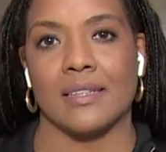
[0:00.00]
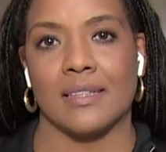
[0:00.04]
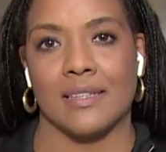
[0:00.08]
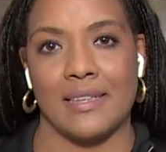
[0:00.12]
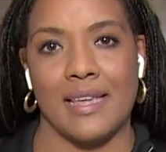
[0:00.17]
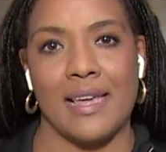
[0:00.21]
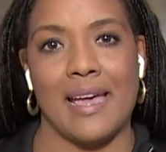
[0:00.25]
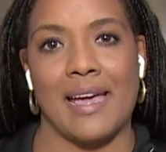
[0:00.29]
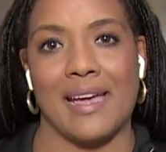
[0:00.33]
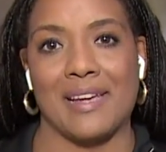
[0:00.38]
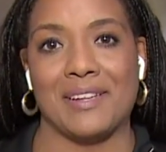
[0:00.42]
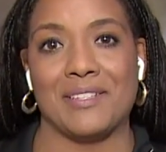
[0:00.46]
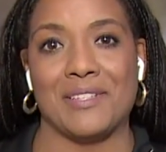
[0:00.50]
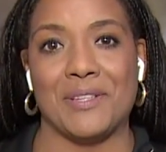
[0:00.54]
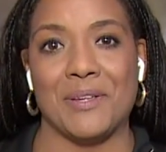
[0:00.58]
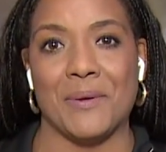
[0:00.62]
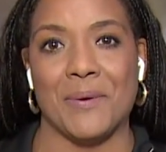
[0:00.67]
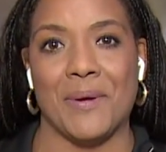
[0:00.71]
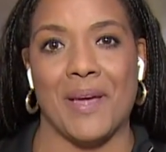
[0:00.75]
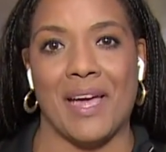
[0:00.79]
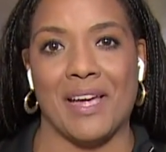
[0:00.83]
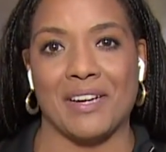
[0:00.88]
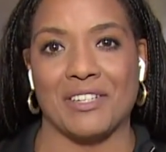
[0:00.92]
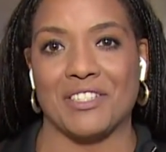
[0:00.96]
Yeah, I
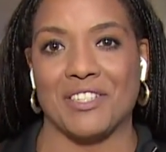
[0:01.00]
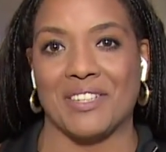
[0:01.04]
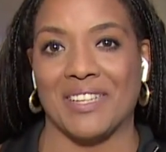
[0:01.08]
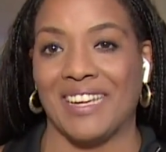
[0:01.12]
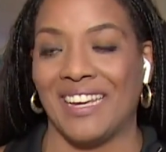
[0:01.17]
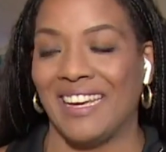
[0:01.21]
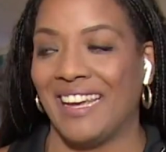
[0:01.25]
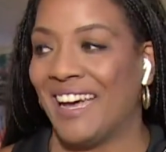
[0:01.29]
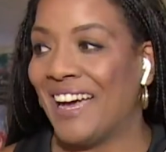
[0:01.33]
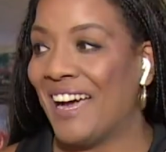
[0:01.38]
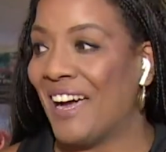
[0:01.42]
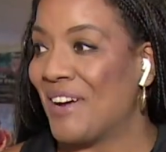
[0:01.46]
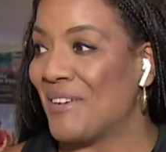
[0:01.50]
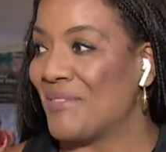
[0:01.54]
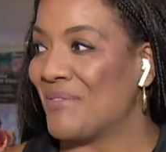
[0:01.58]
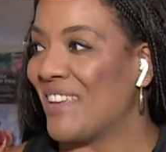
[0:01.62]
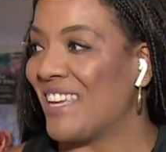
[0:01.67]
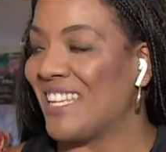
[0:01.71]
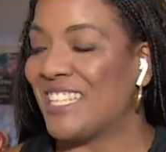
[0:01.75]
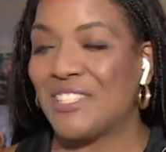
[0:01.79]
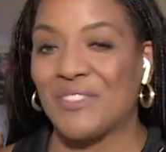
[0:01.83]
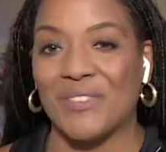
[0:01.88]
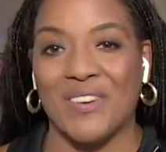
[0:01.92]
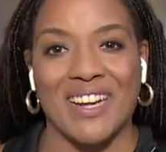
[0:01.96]
do actually. Um,
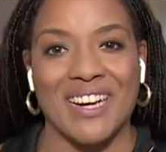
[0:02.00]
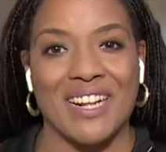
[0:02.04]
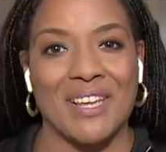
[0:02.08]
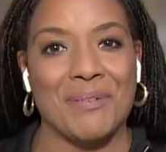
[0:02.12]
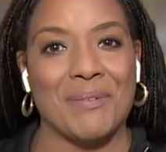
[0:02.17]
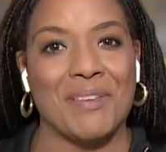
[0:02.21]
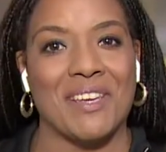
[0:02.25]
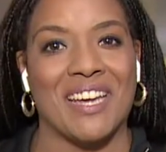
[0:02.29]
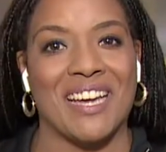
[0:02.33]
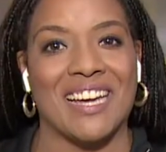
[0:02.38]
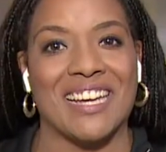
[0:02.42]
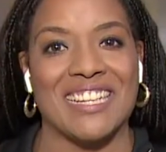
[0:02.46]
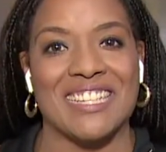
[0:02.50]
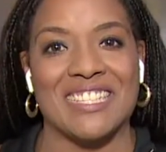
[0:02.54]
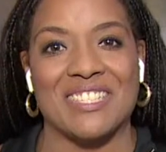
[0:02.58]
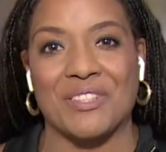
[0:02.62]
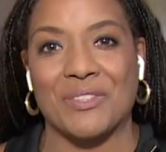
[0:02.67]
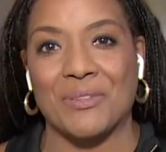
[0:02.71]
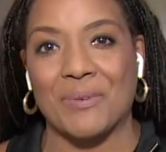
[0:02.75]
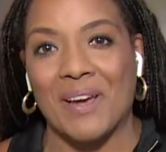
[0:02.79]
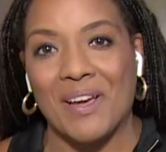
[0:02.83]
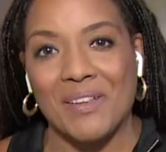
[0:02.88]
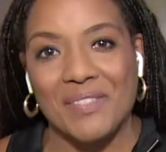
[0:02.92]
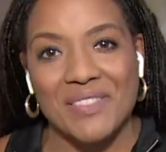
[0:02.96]
it's funny because
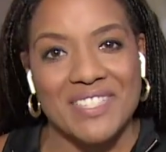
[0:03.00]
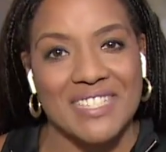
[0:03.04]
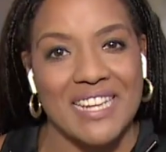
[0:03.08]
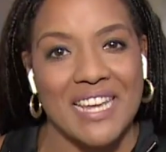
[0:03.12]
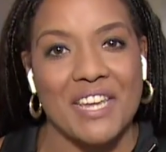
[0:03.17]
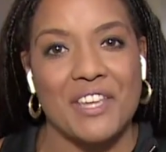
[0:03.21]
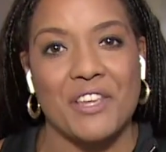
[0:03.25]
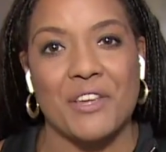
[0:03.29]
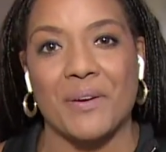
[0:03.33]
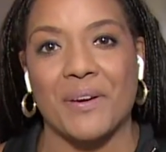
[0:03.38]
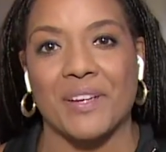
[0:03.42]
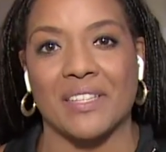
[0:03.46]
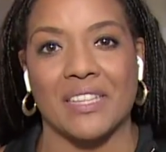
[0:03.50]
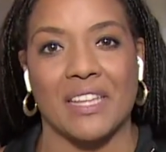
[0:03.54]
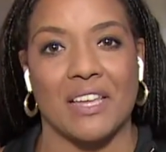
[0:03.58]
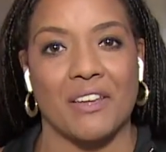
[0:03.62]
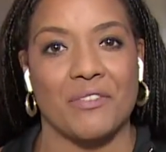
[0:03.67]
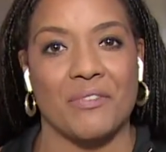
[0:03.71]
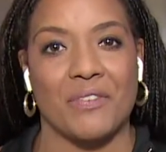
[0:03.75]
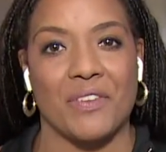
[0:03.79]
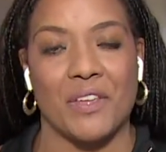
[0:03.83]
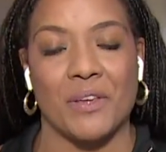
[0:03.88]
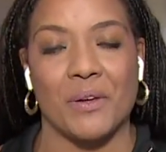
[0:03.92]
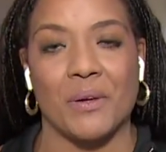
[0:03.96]
throughout the day here at
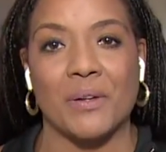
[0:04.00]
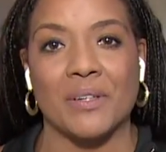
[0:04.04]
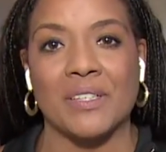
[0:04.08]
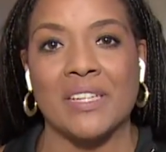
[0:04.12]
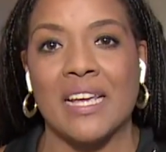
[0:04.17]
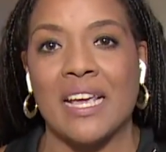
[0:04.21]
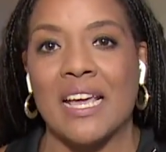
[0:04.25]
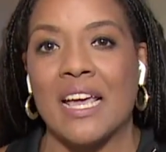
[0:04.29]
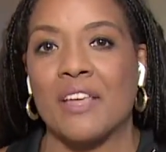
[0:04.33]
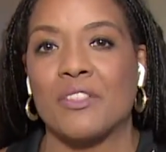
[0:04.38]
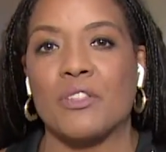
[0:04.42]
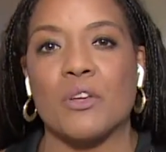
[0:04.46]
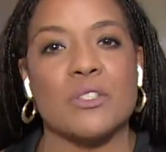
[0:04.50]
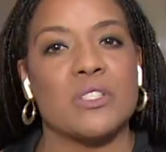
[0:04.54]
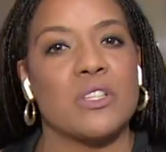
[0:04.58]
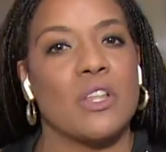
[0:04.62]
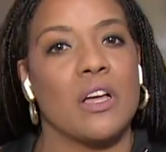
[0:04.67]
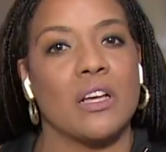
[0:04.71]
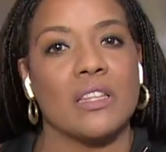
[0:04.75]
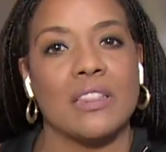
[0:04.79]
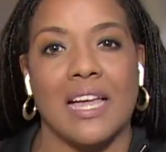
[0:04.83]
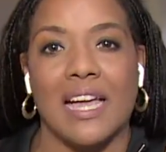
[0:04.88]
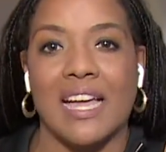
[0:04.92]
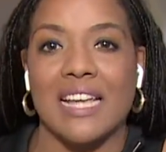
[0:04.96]
Love Field, those
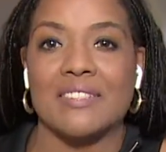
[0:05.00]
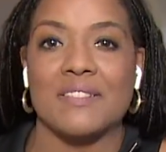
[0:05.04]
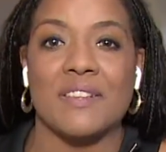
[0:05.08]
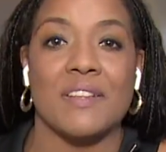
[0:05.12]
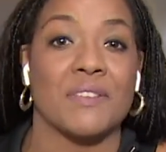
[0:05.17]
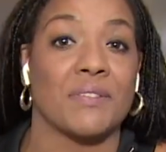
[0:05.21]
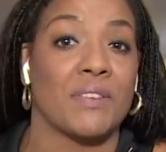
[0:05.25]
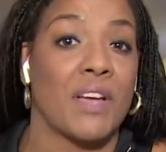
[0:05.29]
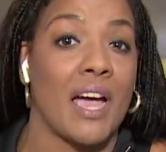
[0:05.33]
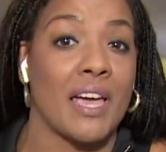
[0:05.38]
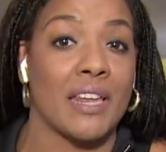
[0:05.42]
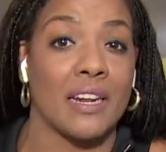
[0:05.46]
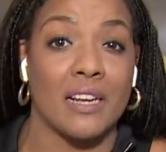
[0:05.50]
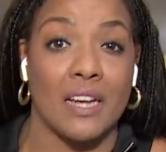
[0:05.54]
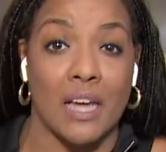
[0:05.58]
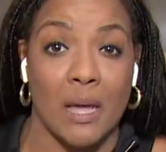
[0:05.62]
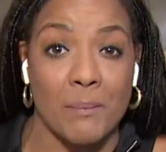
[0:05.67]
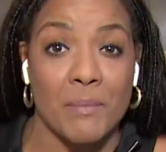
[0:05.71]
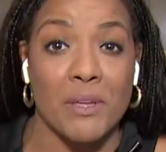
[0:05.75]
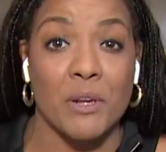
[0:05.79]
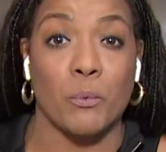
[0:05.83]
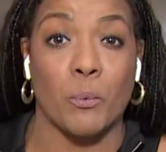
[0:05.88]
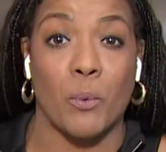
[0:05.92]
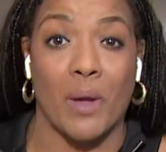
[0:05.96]
long lines have kind of
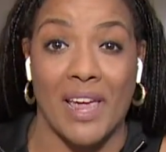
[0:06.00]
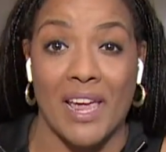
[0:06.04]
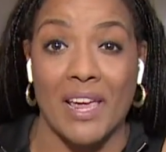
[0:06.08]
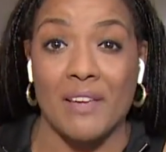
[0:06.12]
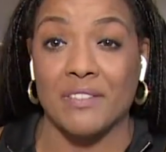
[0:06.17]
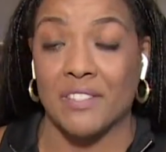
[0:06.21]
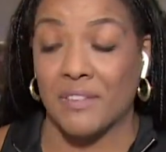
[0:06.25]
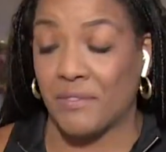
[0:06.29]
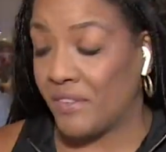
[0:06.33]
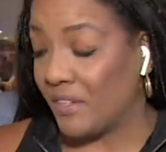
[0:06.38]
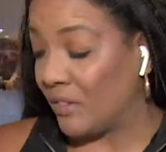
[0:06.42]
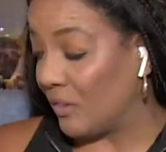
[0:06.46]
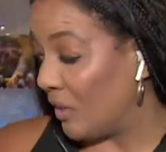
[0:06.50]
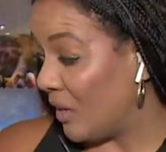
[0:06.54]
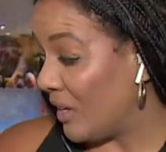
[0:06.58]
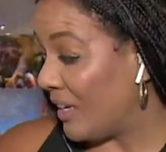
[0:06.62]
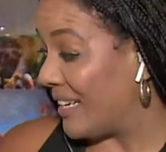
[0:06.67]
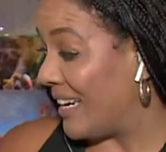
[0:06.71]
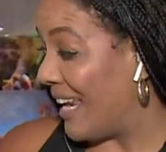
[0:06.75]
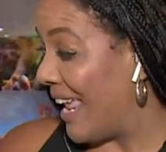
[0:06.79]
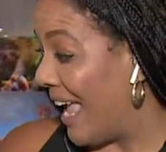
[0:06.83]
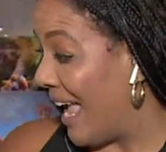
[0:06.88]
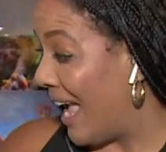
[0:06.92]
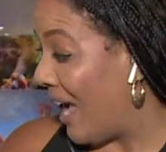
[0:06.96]
come in waves. If you
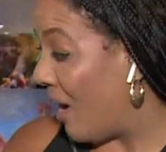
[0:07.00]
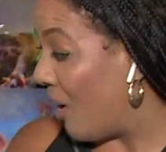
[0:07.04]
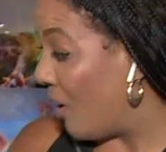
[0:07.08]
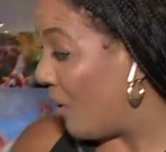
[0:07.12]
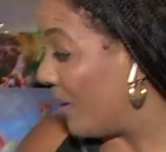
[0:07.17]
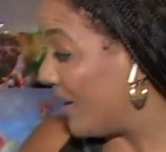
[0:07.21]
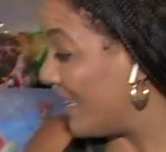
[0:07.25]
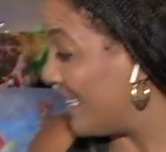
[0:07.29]
look now,